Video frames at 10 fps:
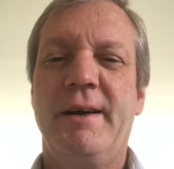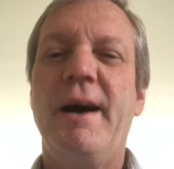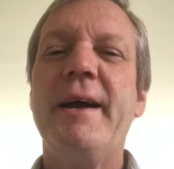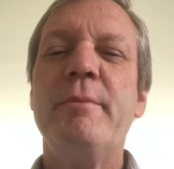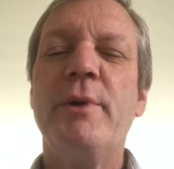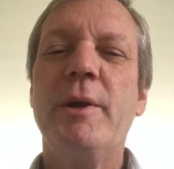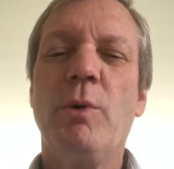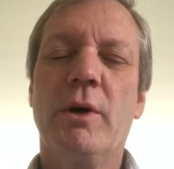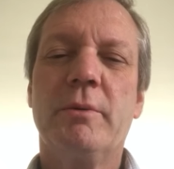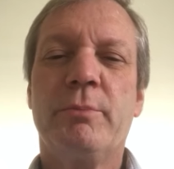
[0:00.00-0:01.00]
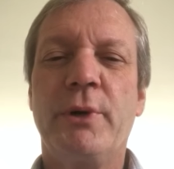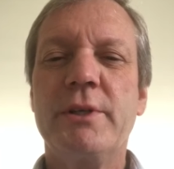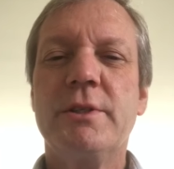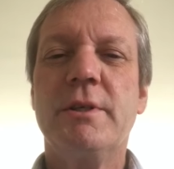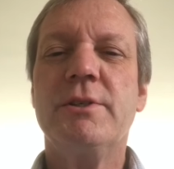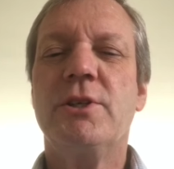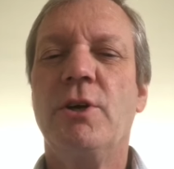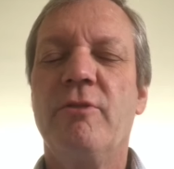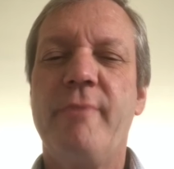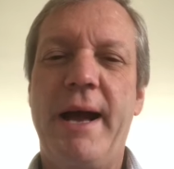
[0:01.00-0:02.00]
Hi, I'm Randy Wolken, President and
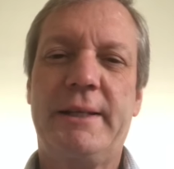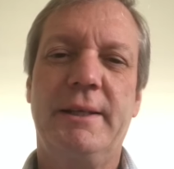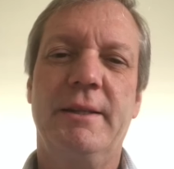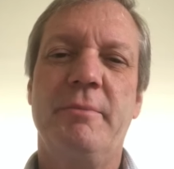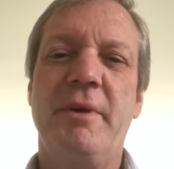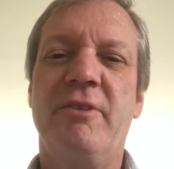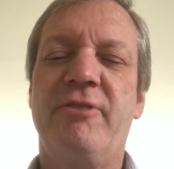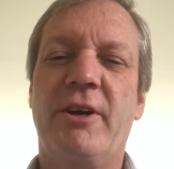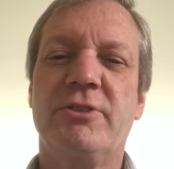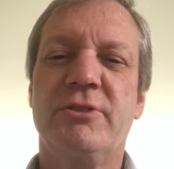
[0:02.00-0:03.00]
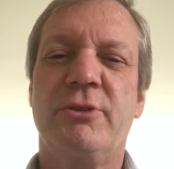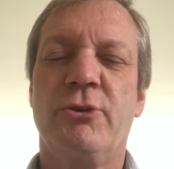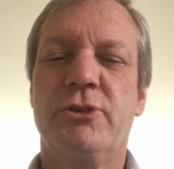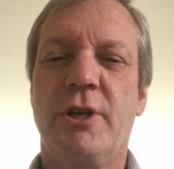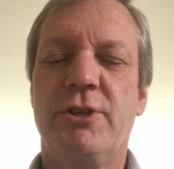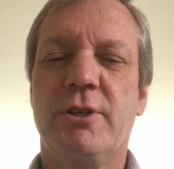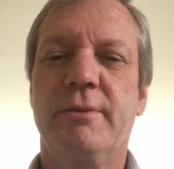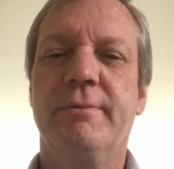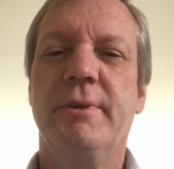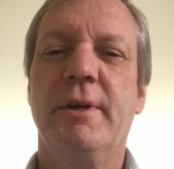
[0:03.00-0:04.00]
CEO of MACNY, the Manufacturers
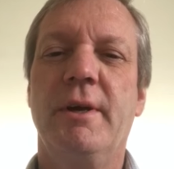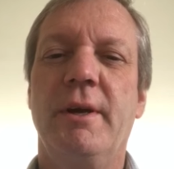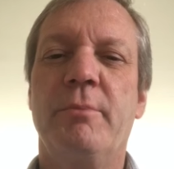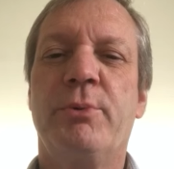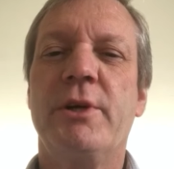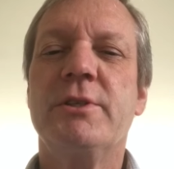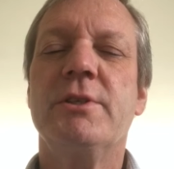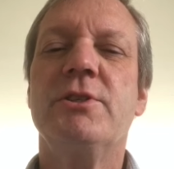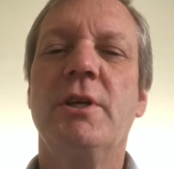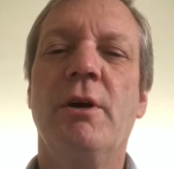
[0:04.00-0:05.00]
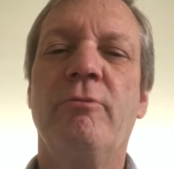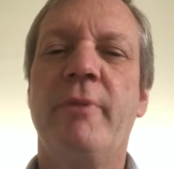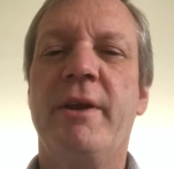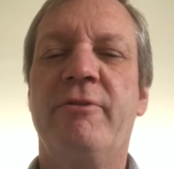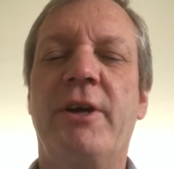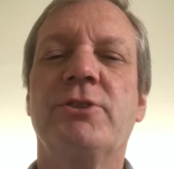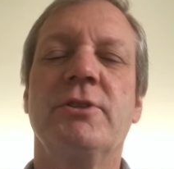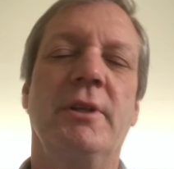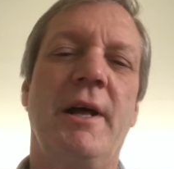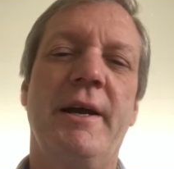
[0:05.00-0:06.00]
Association, and President and CEO of
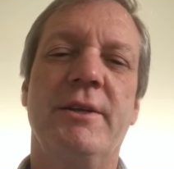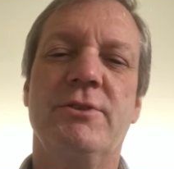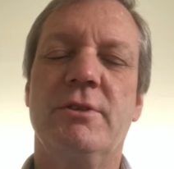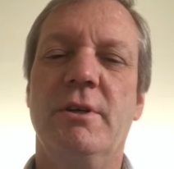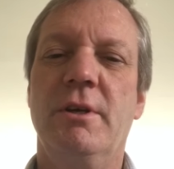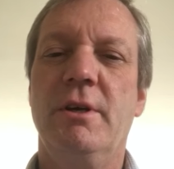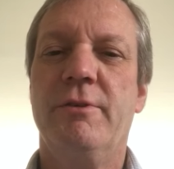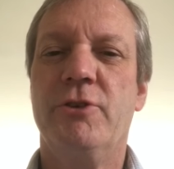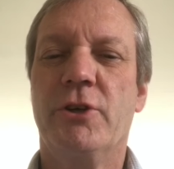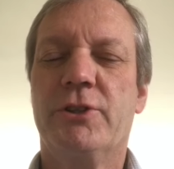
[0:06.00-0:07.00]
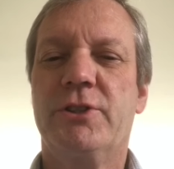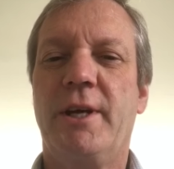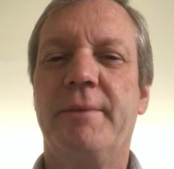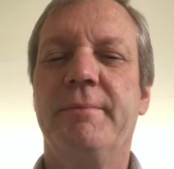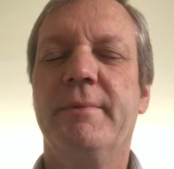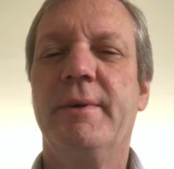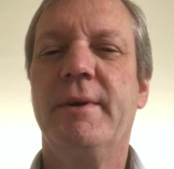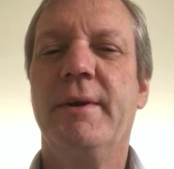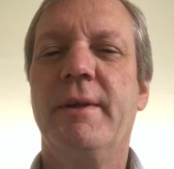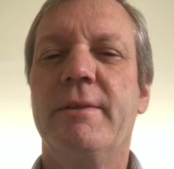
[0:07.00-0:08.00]
Manufacturers Alliance of New York State.
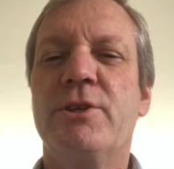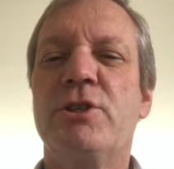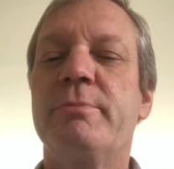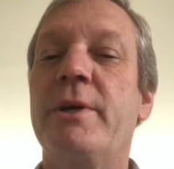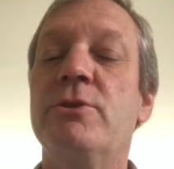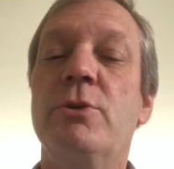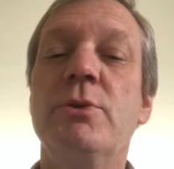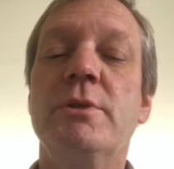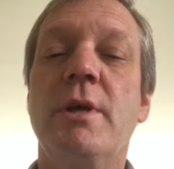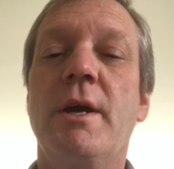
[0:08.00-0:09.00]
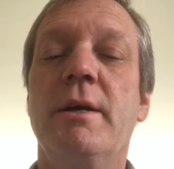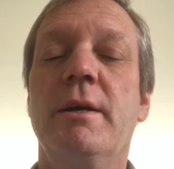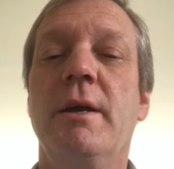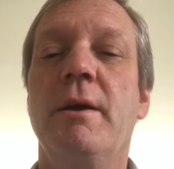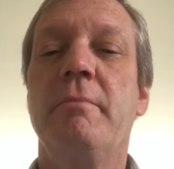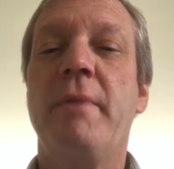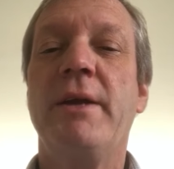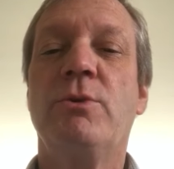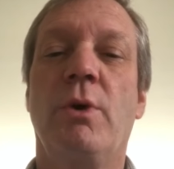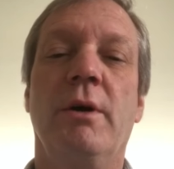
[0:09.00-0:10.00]
This is my Tuesday,
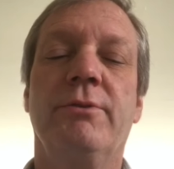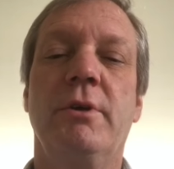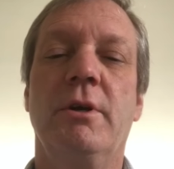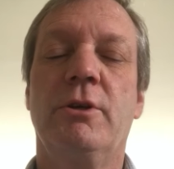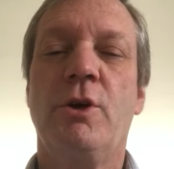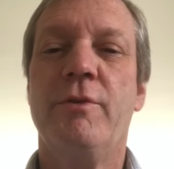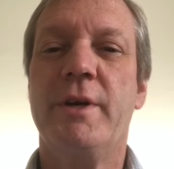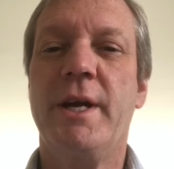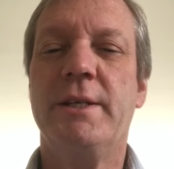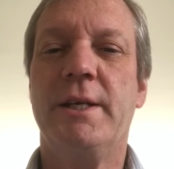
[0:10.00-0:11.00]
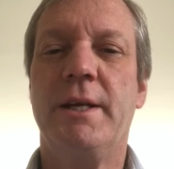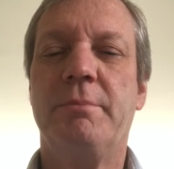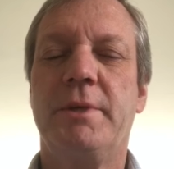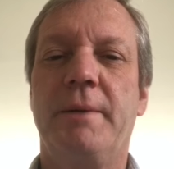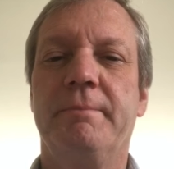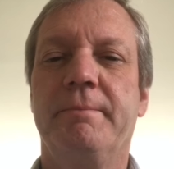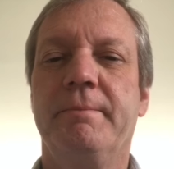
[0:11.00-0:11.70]
May 12th, COVID-19 update.